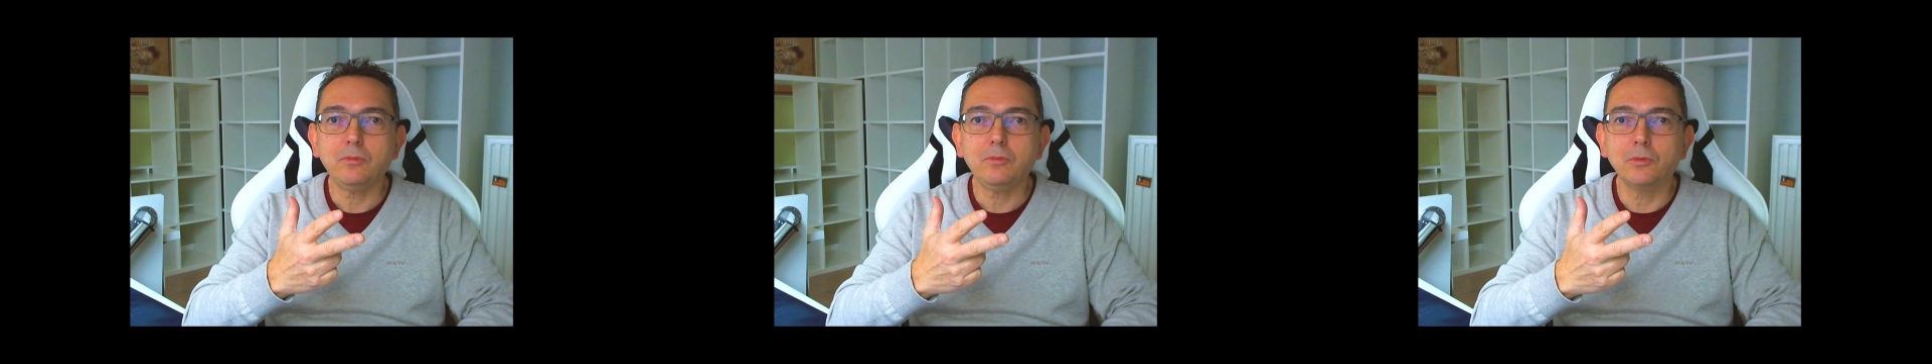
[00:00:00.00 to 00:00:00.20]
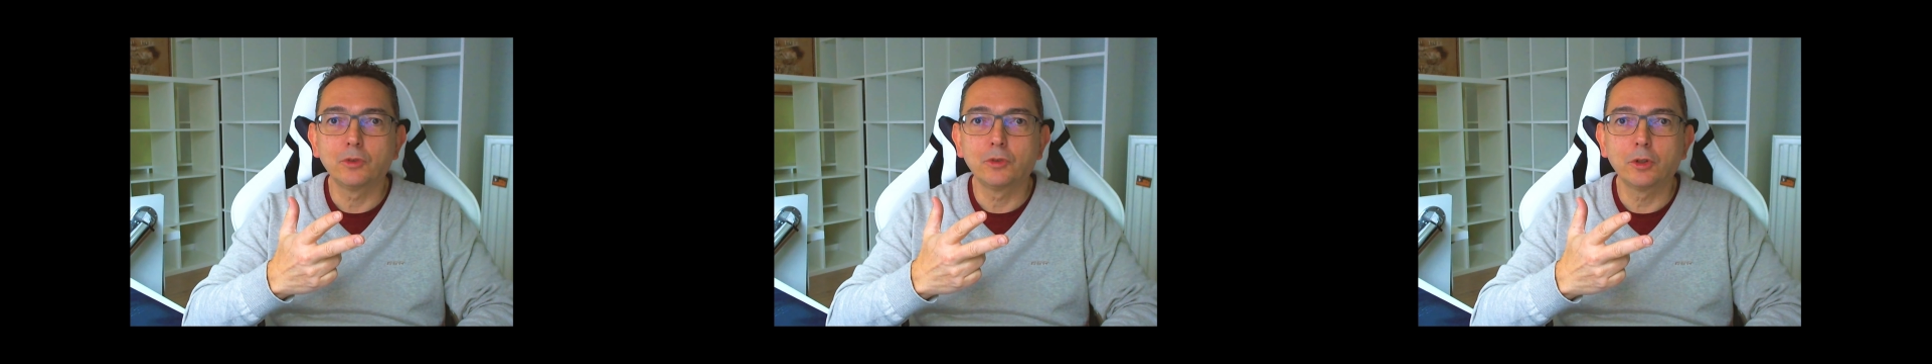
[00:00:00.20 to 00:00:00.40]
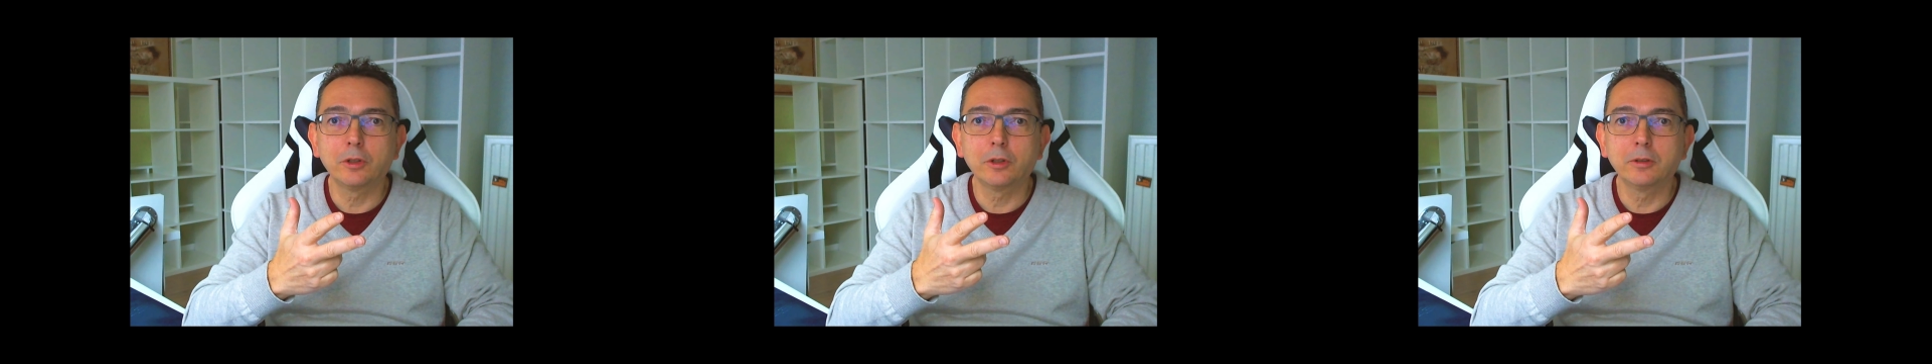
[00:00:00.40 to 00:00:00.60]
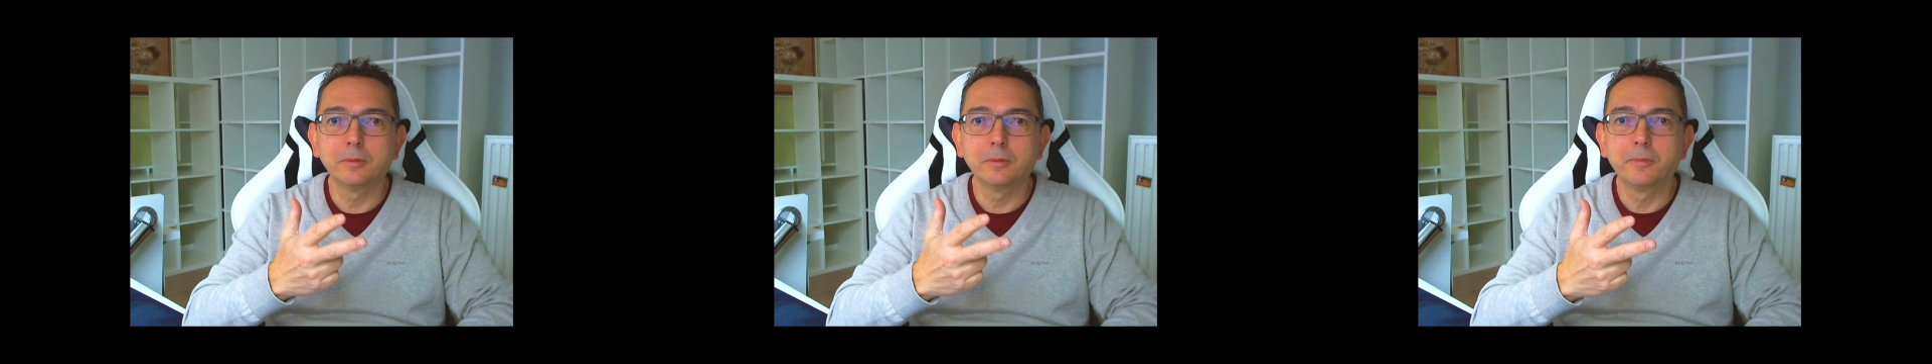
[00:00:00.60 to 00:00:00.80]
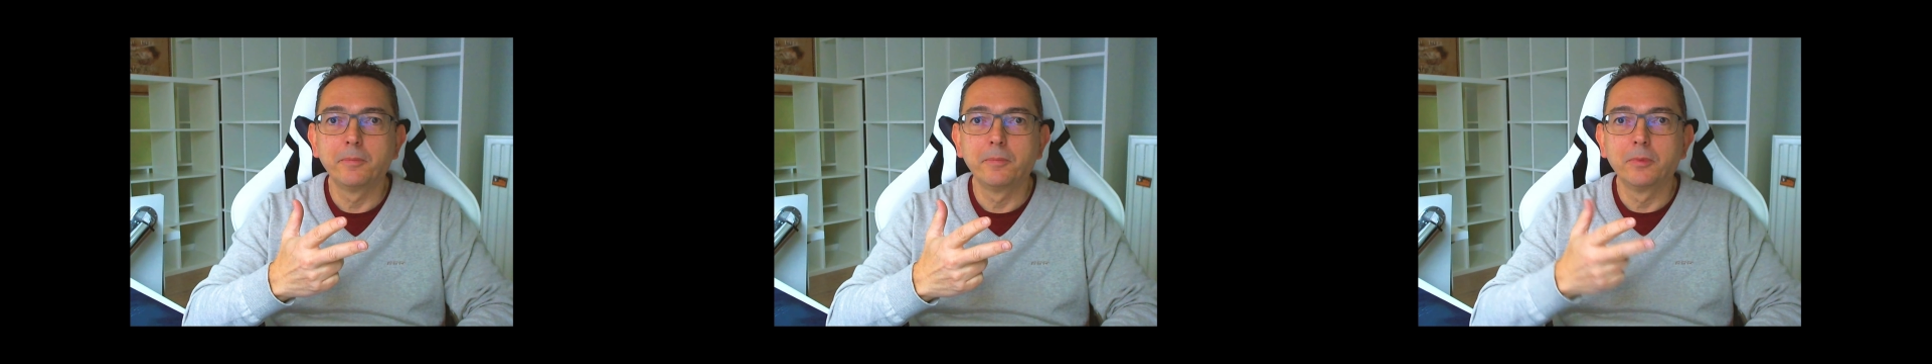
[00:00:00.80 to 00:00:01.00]
Turn
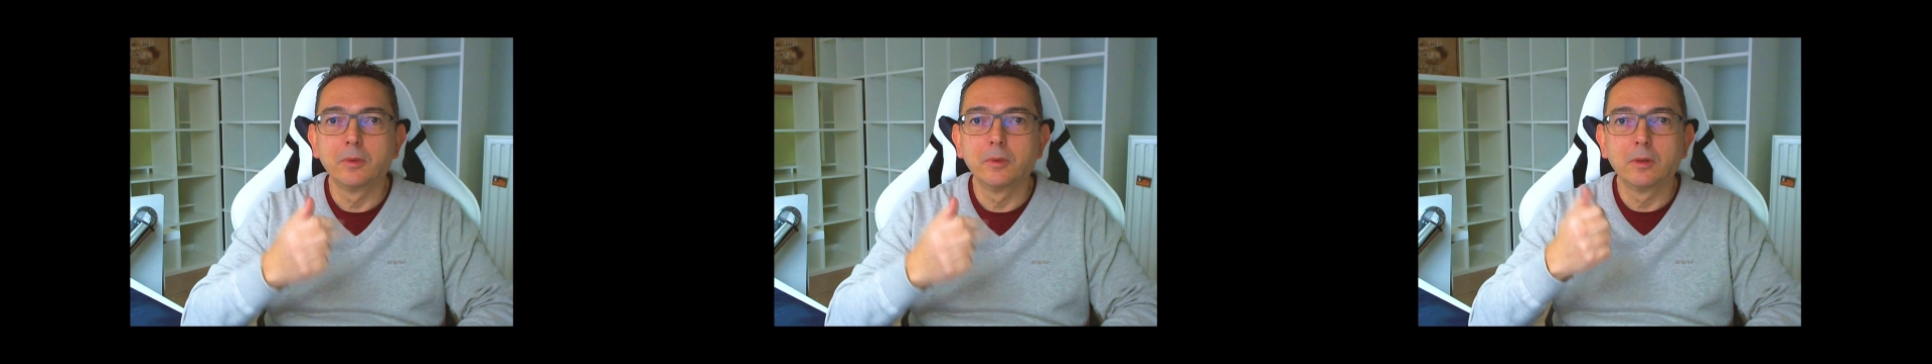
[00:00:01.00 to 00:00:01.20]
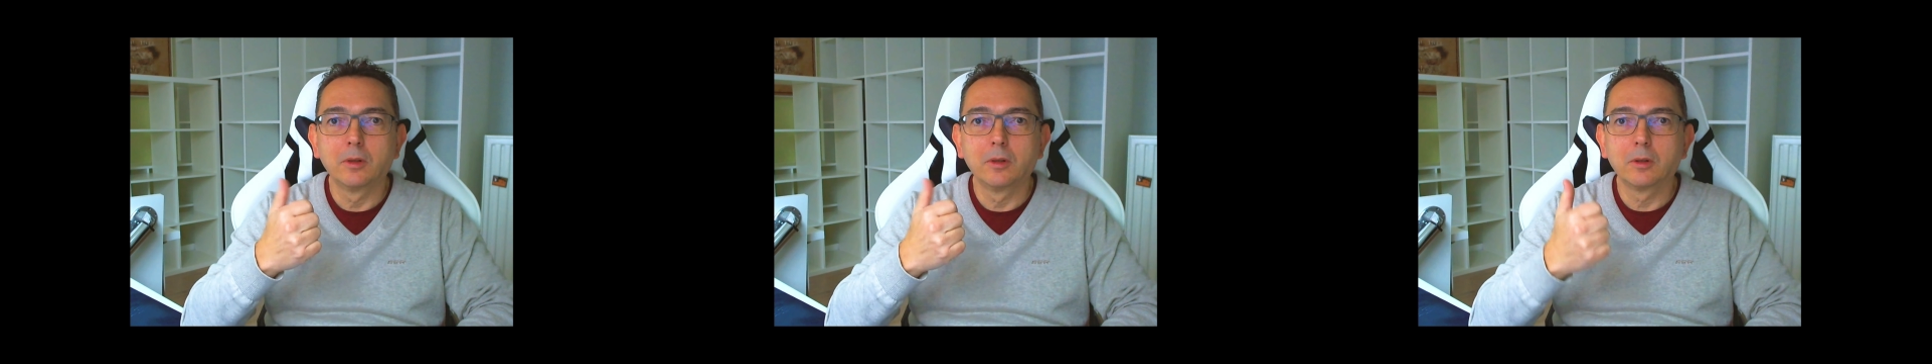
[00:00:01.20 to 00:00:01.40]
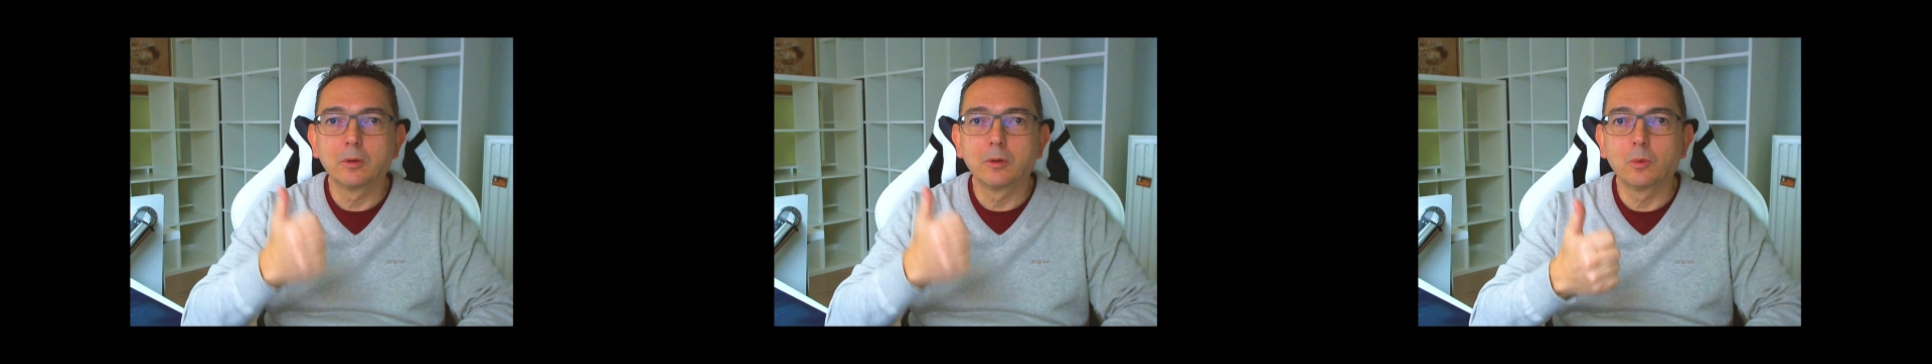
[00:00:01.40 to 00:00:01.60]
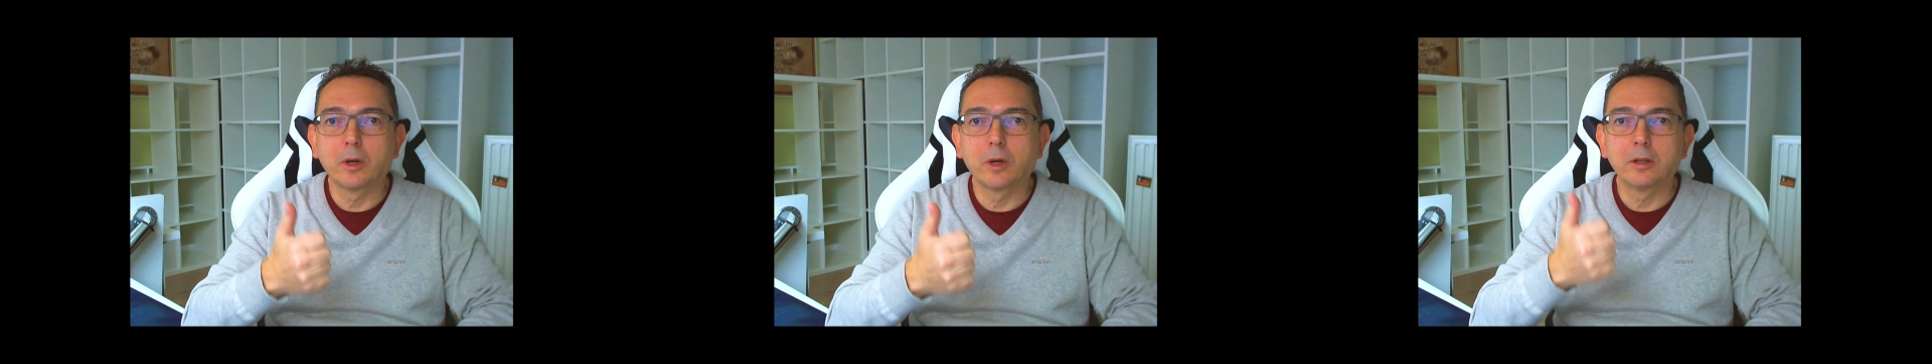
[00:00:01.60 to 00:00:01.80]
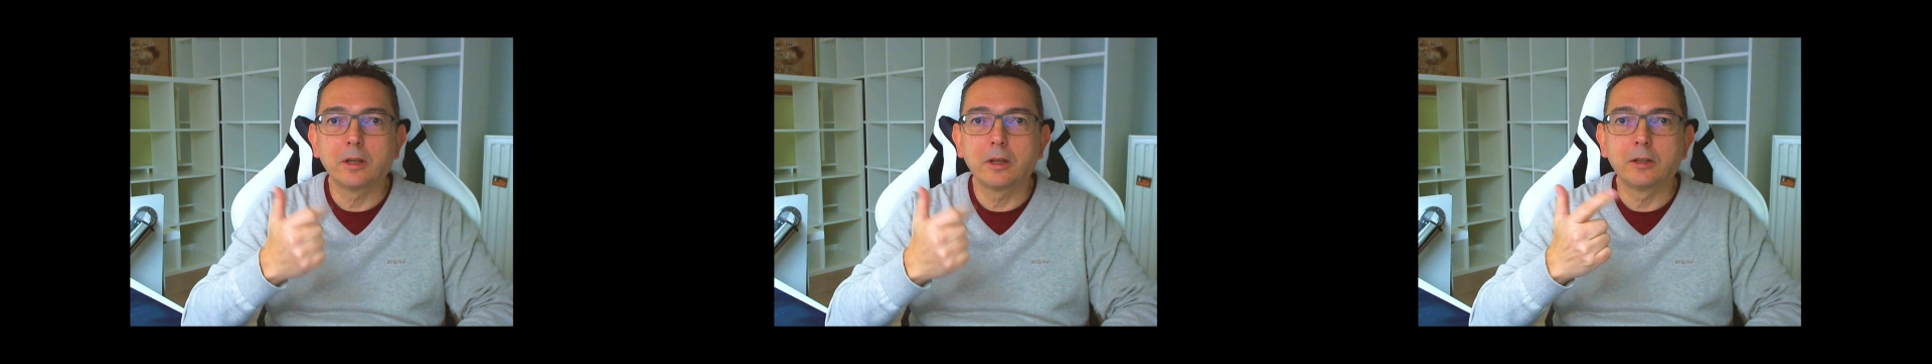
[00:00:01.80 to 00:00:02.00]

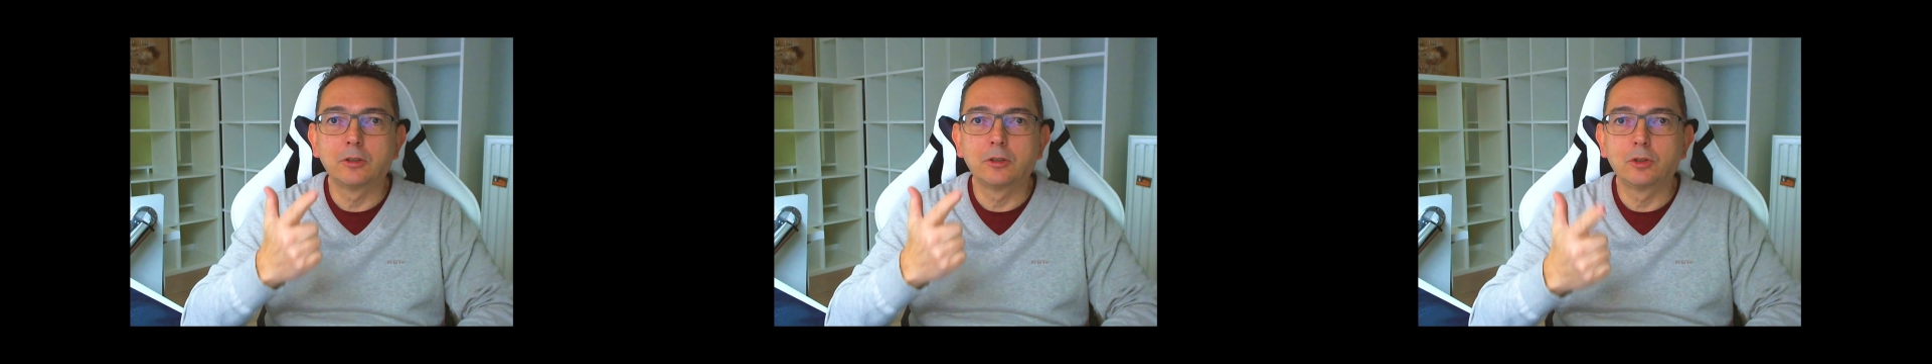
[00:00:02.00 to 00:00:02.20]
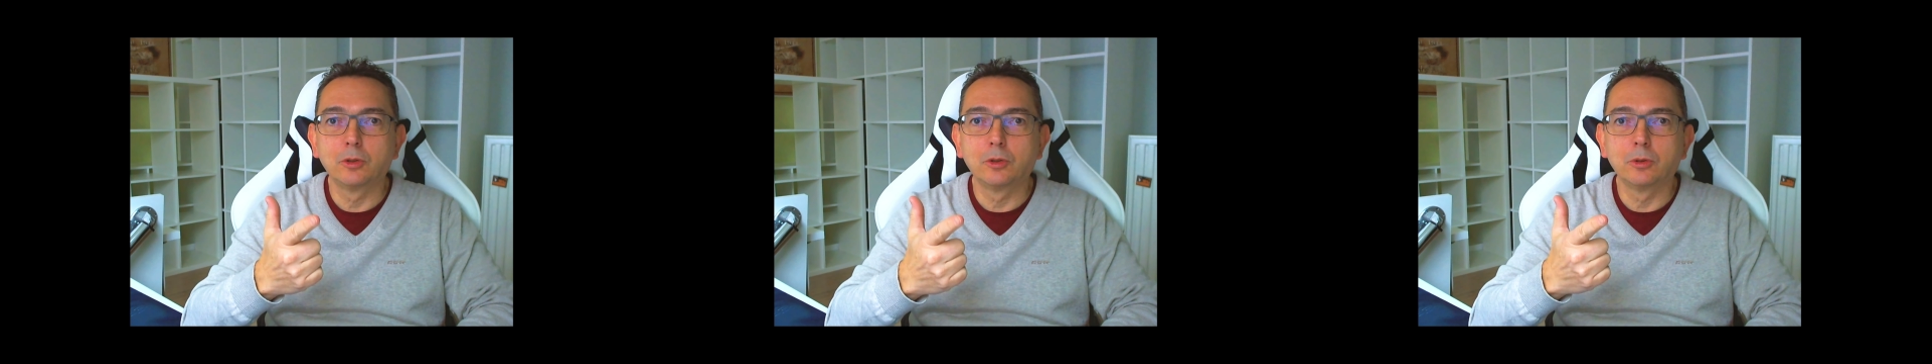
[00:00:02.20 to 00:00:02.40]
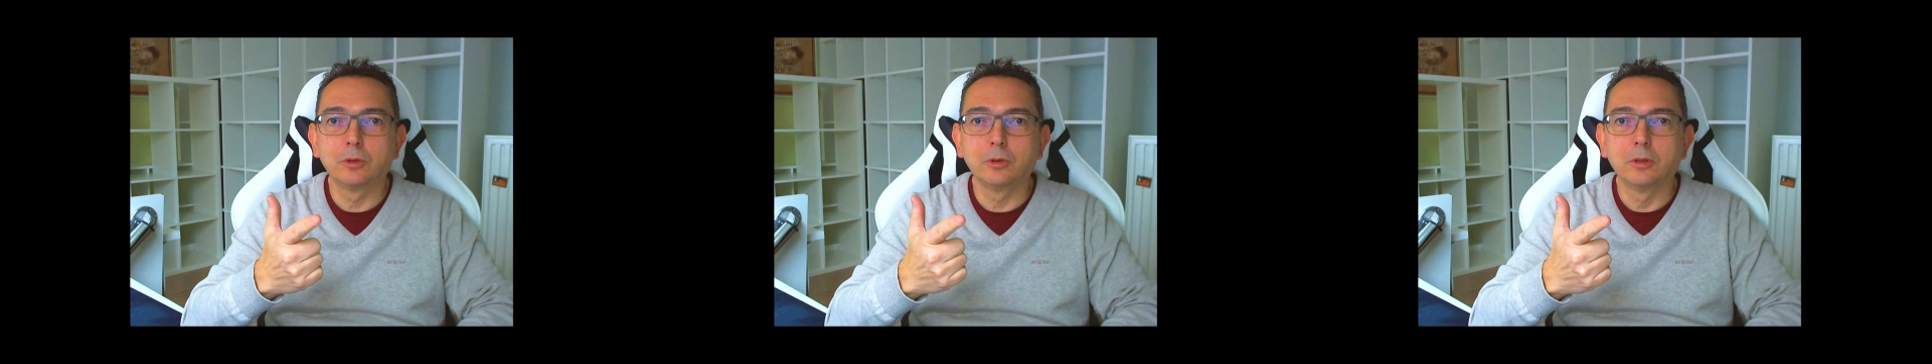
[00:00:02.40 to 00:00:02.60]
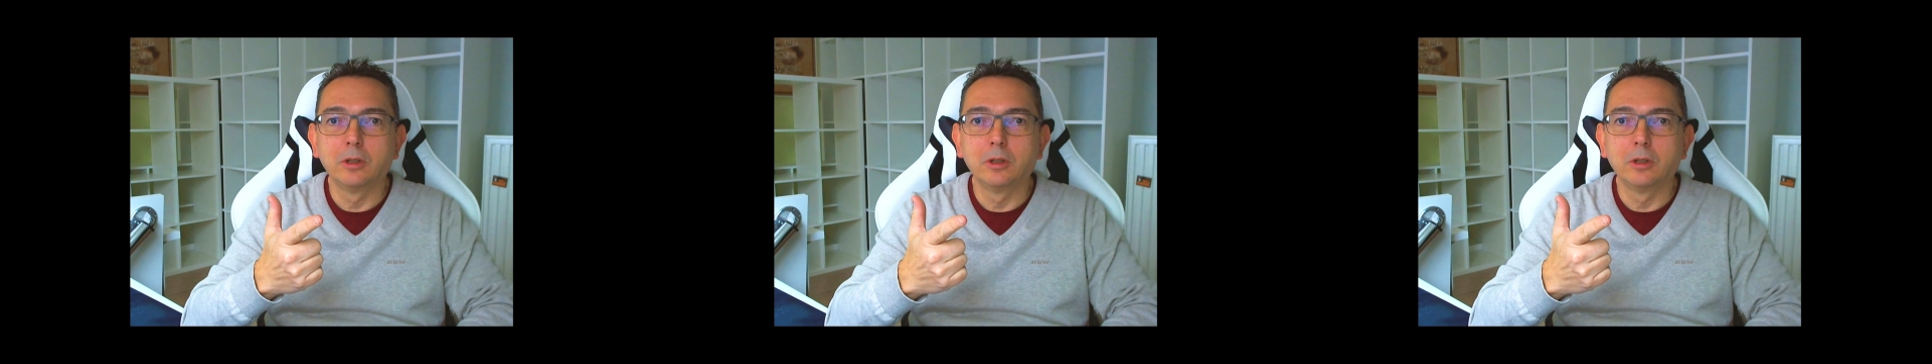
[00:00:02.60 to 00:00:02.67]
1 and 2